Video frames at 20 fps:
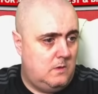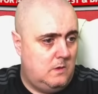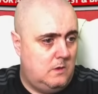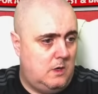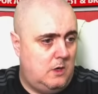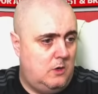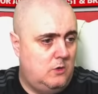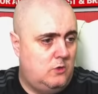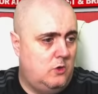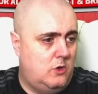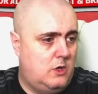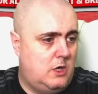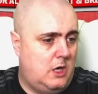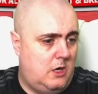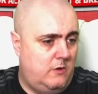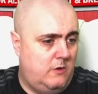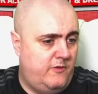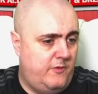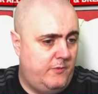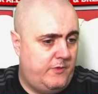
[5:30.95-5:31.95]
Oh, good
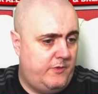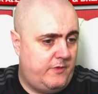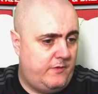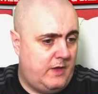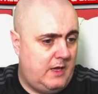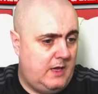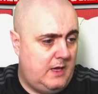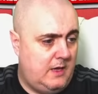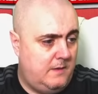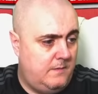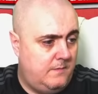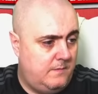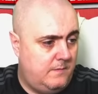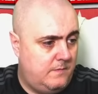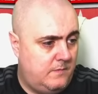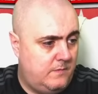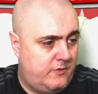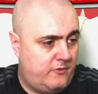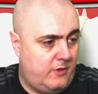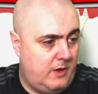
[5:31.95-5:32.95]
goal from Sevilla.
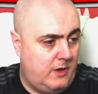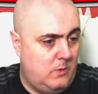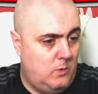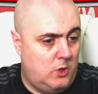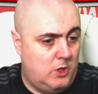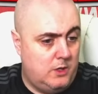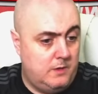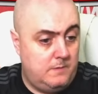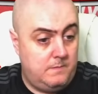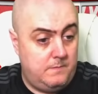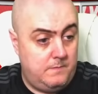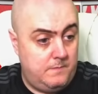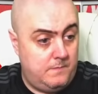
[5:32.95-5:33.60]
3-1.